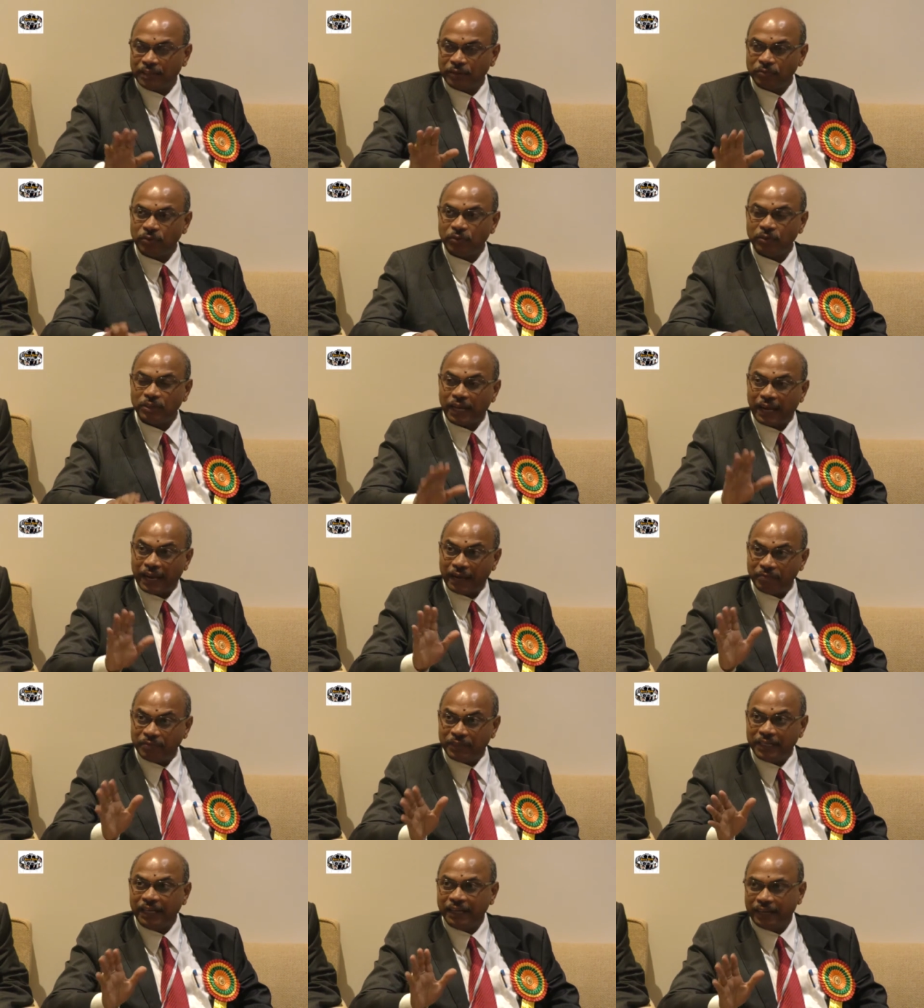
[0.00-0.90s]
Therefore the
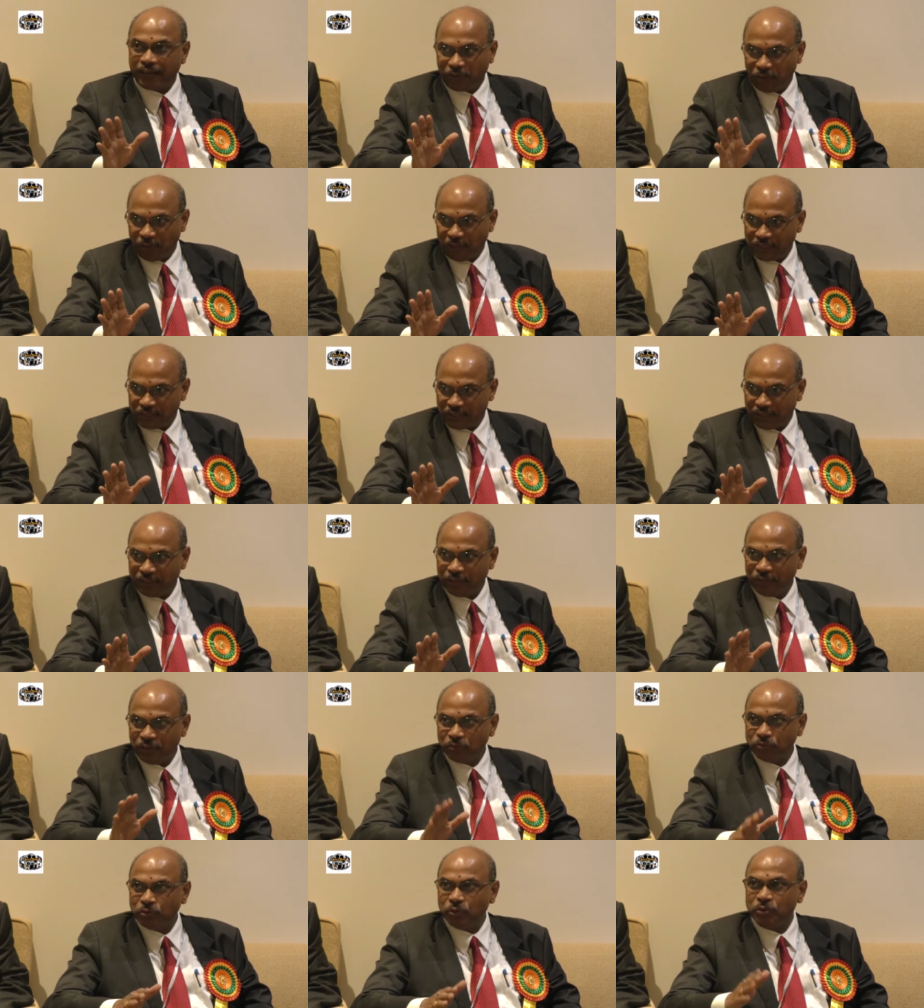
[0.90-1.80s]
FDA regulation, FDA
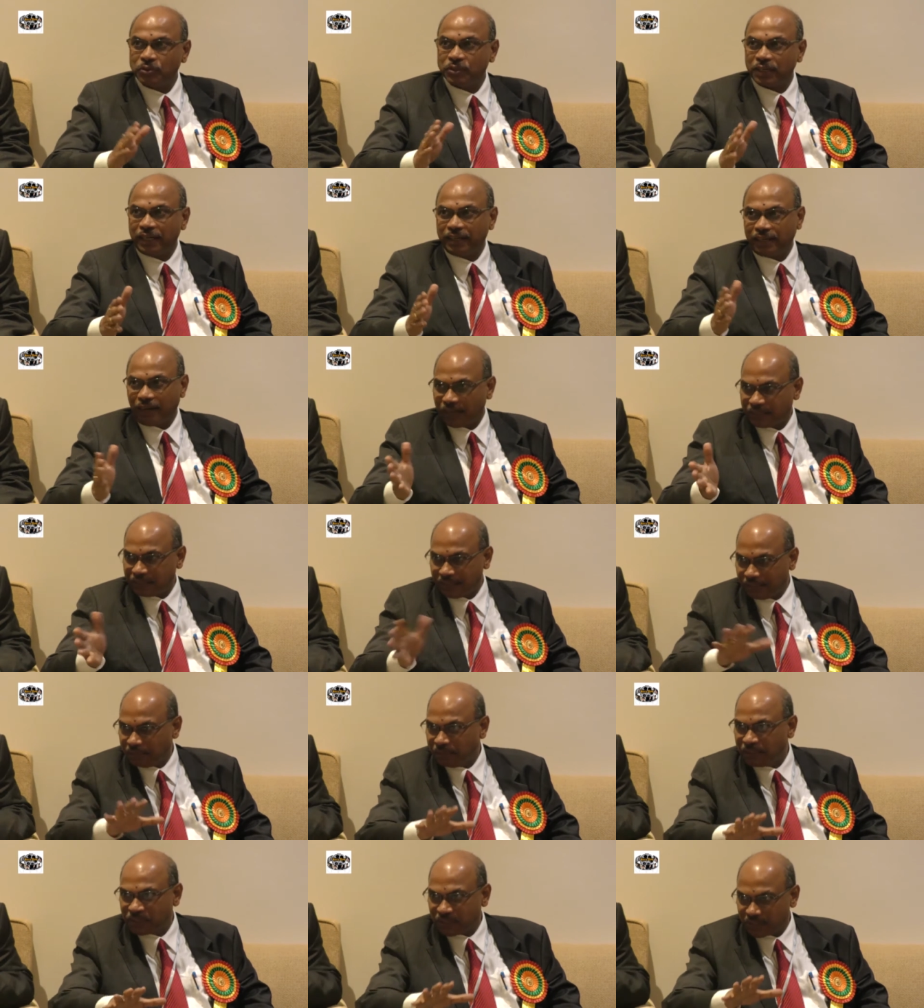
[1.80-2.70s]
Foods regulation. and Drugs
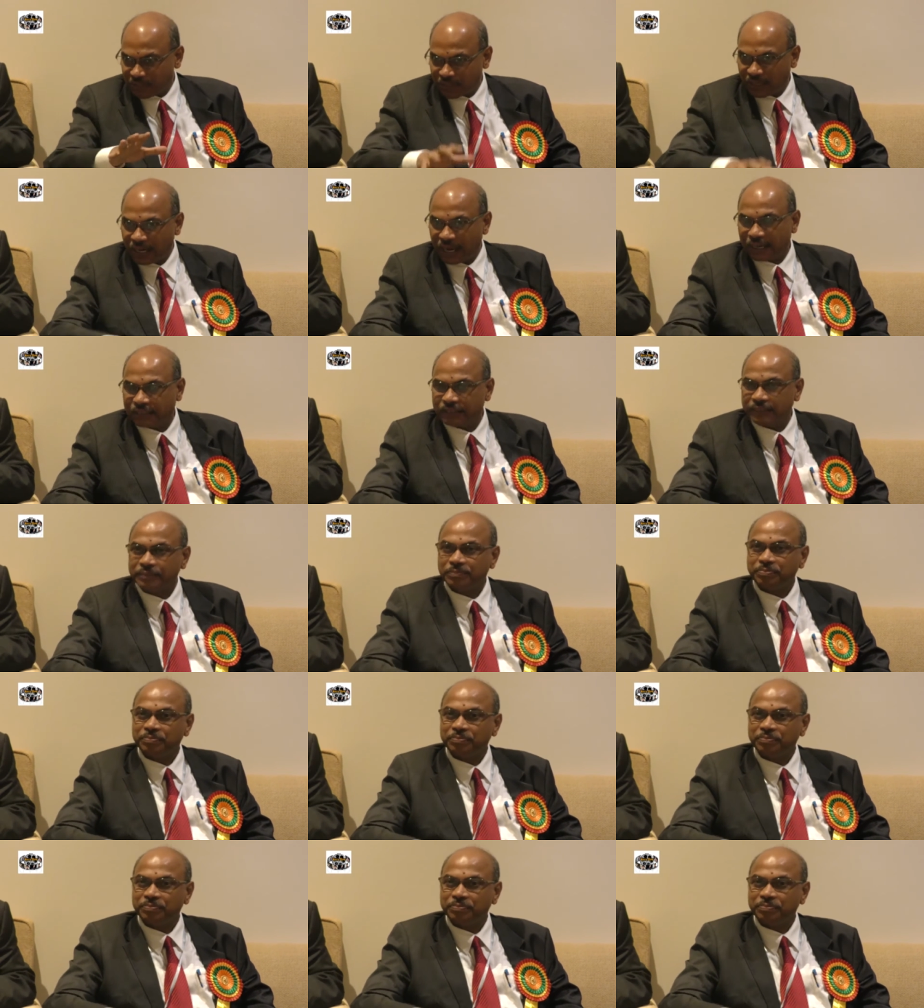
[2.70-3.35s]
Administration Act.